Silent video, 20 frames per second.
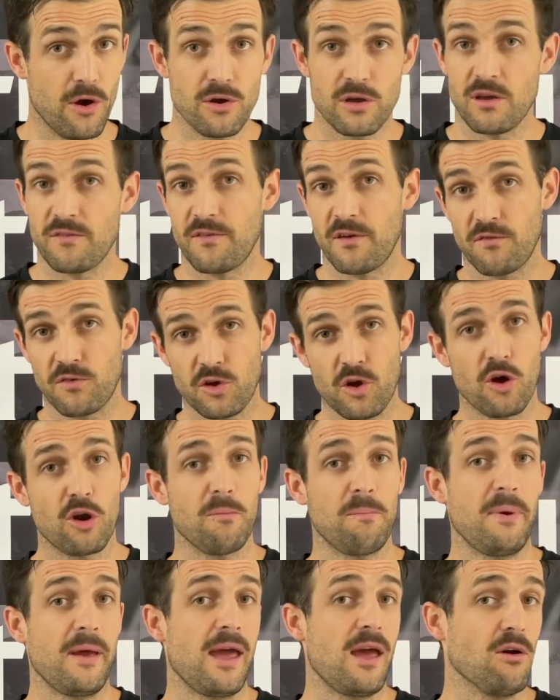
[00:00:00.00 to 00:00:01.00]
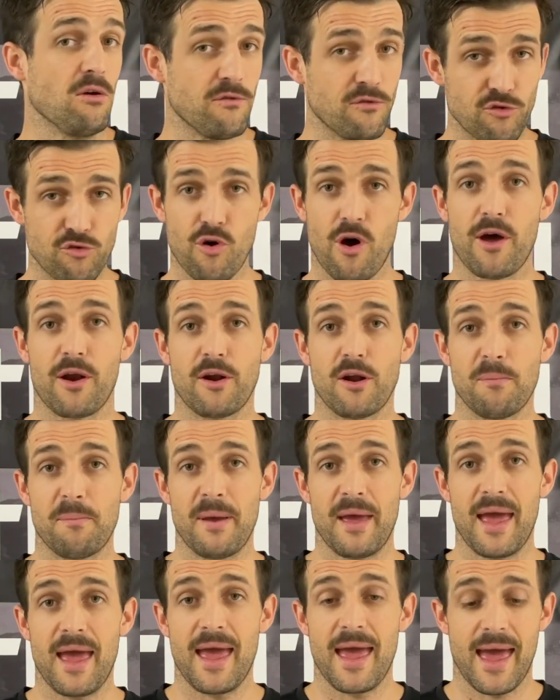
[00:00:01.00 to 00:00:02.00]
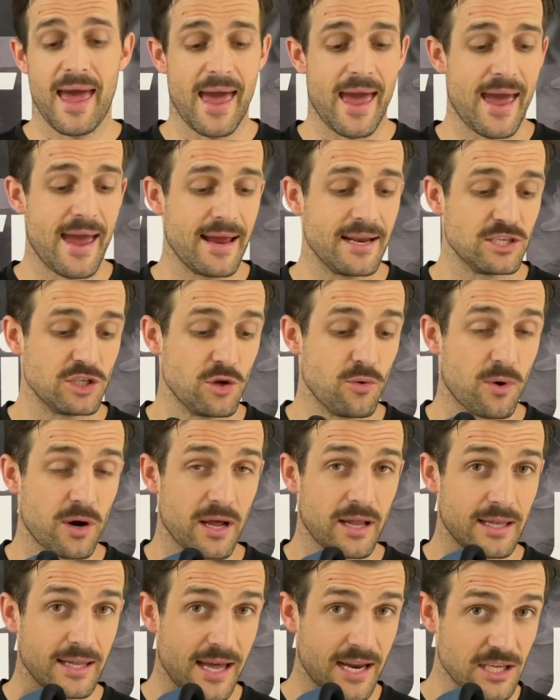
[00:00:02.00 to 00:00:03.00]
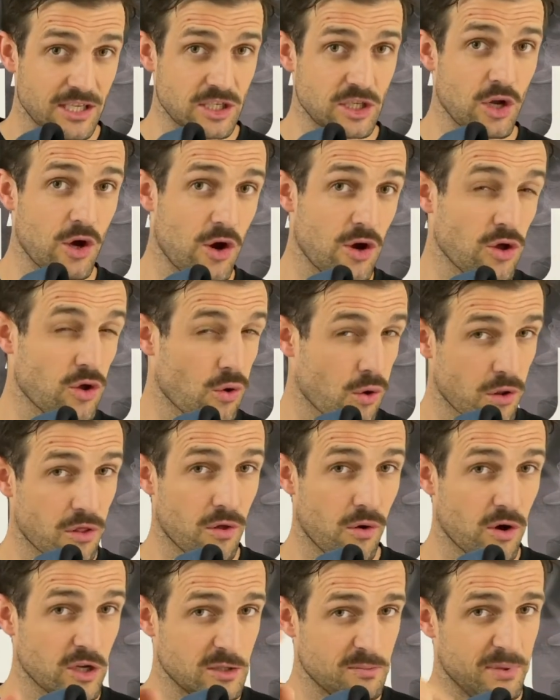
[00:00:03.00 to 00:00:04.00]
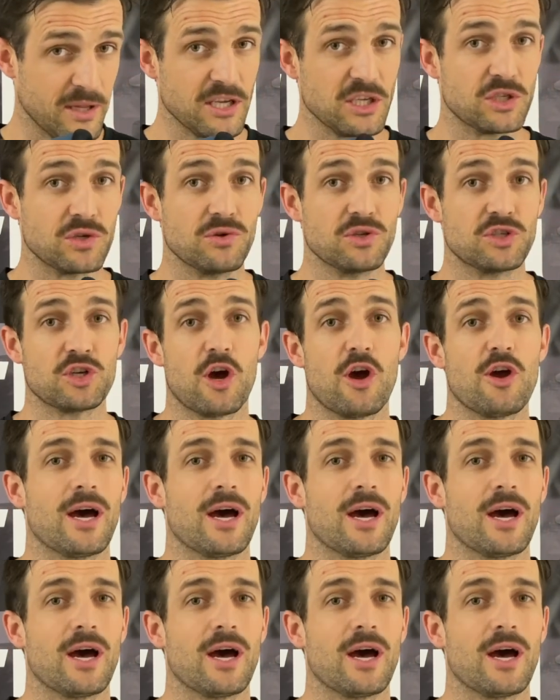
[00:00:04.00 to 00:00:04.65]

If you've got a pair, if you've tried on a pair and you want to let us know your thoughts, please do so.